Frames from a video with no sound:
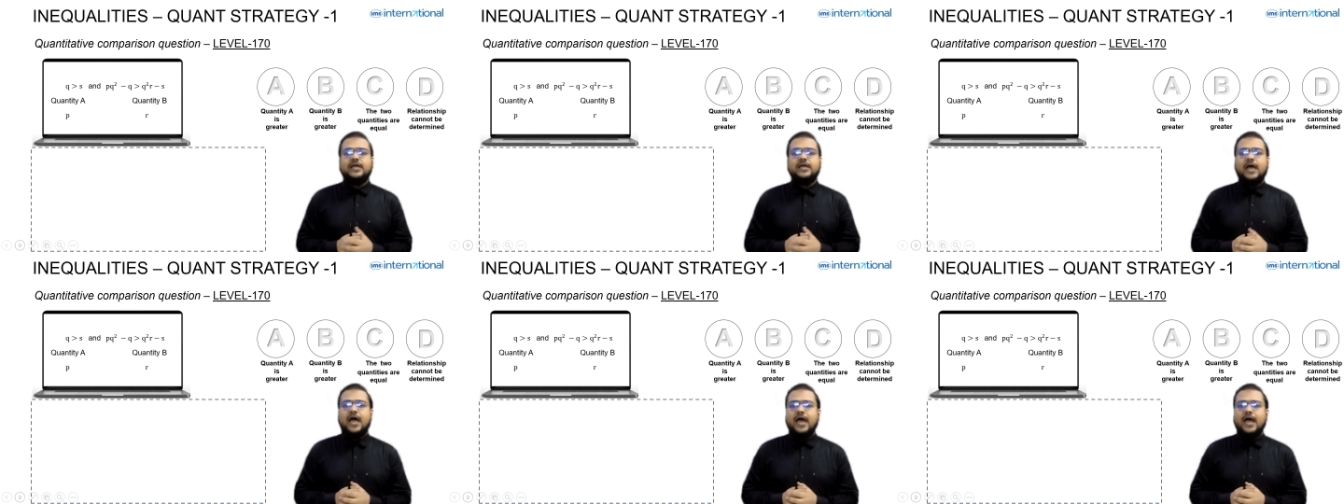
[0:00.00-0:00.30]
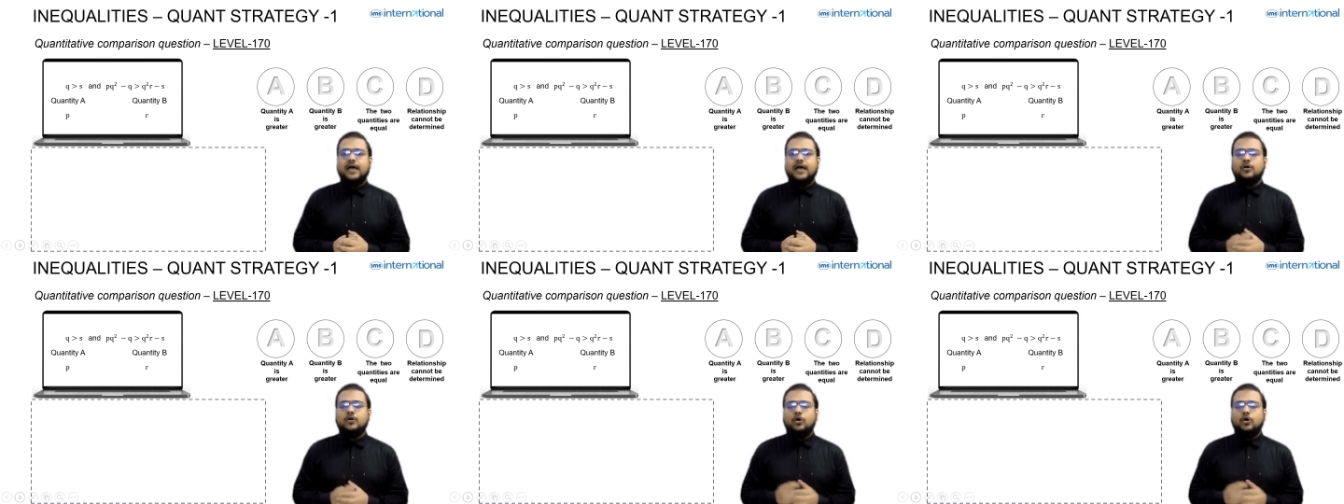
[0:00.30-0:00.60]

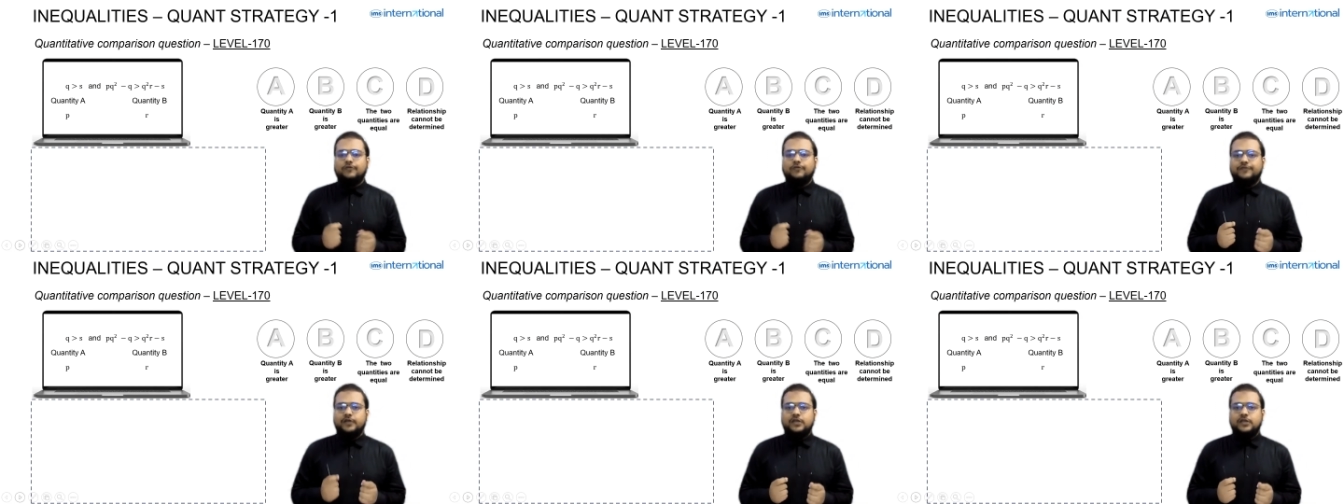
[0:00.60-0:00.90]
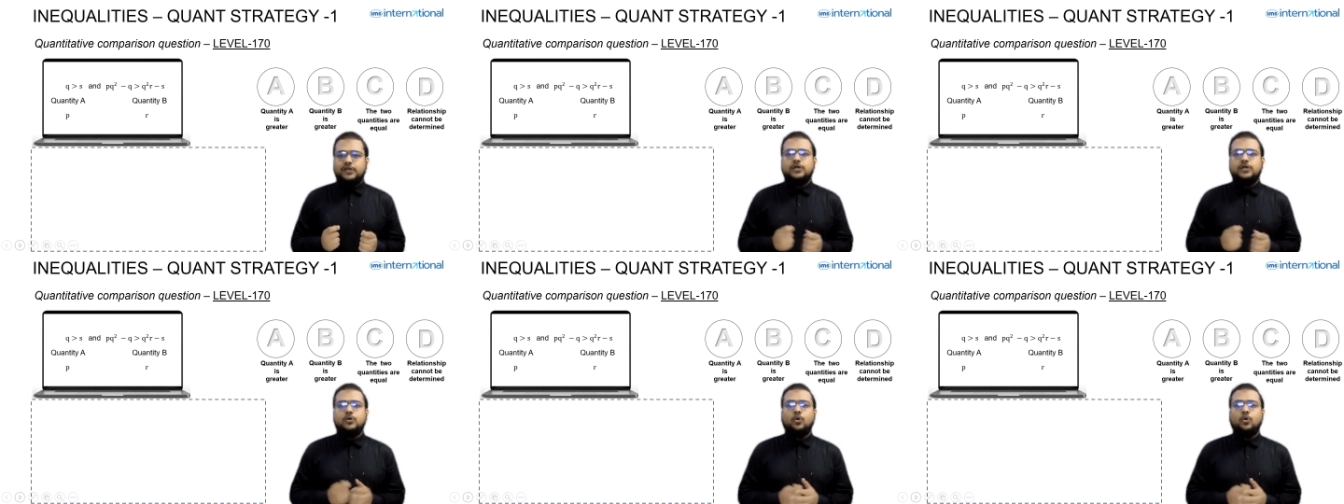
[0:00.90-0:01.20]
hack of
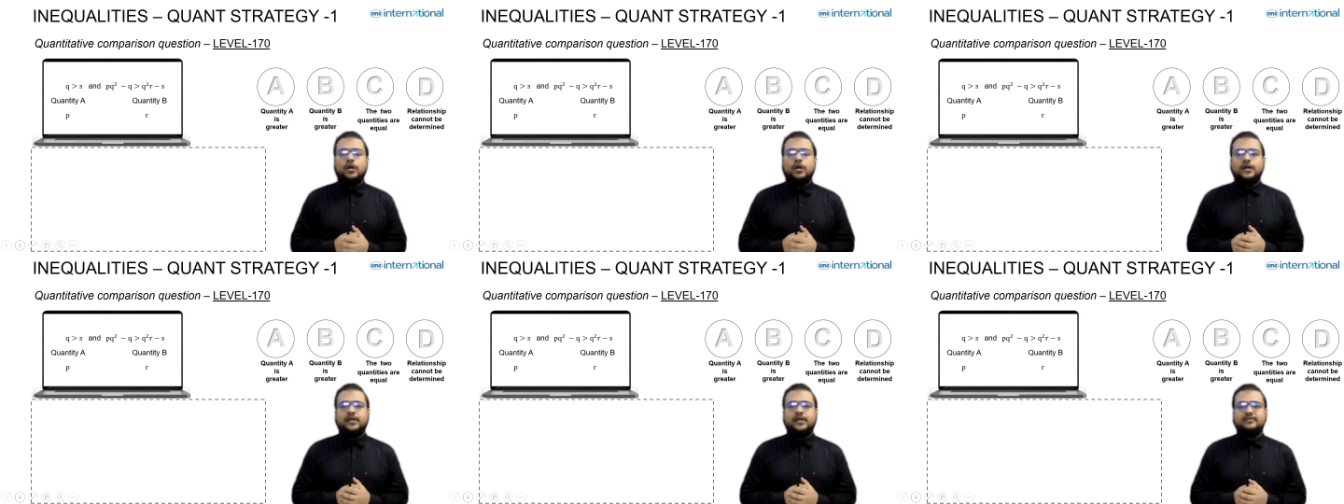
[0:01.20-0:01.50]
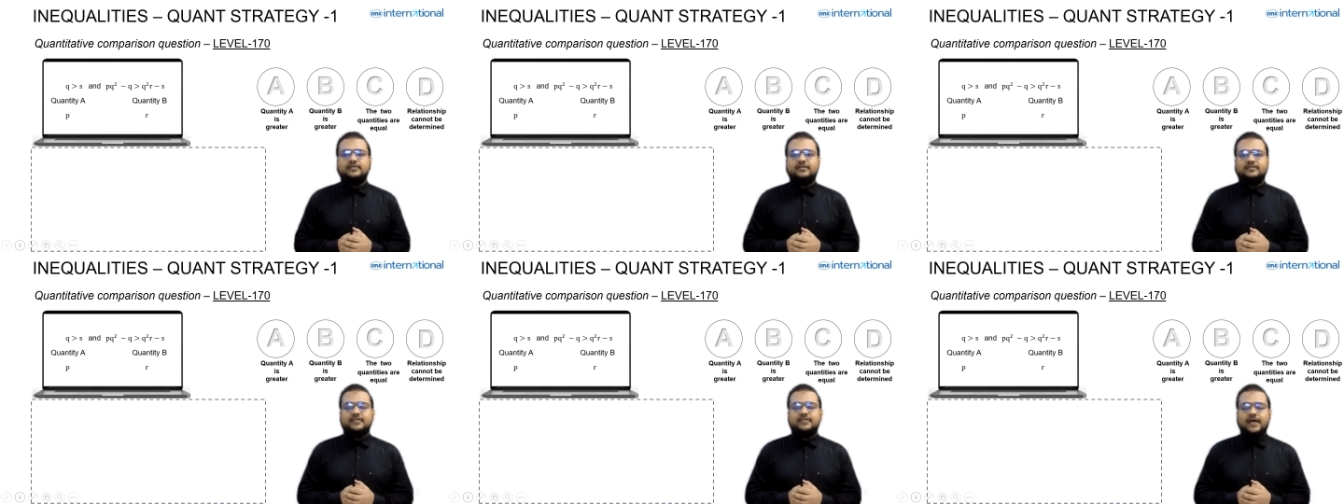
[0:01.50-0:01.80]

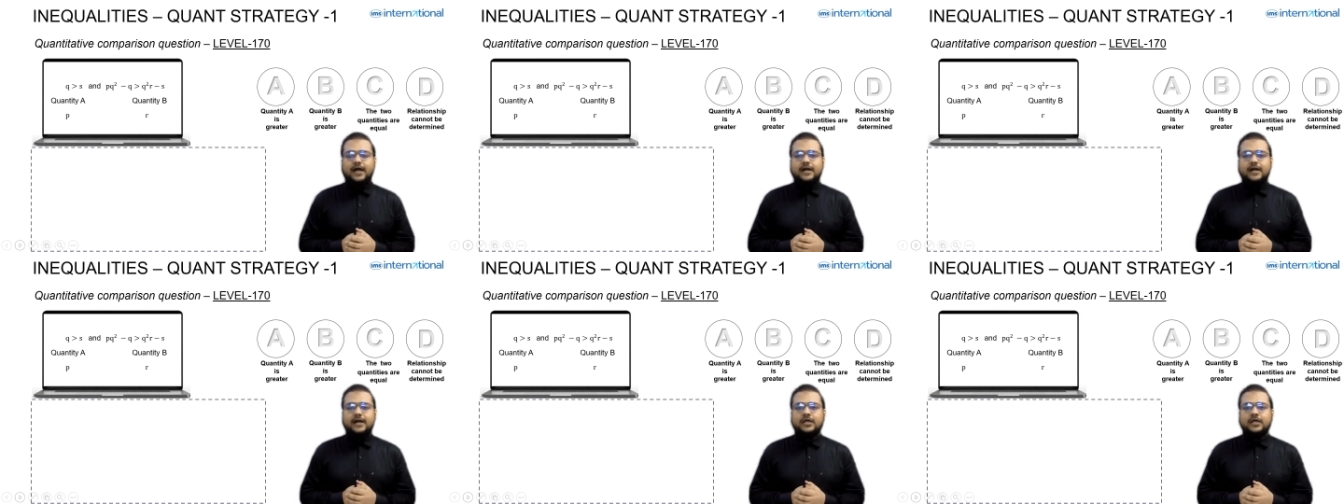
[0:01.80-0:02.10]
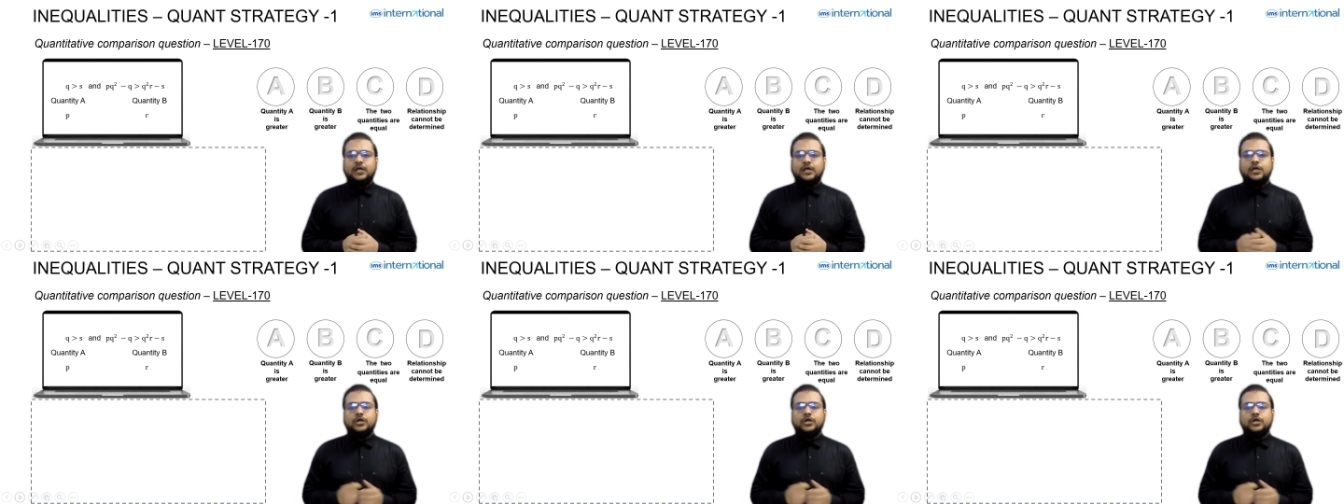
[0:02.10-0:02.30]
inequalities is that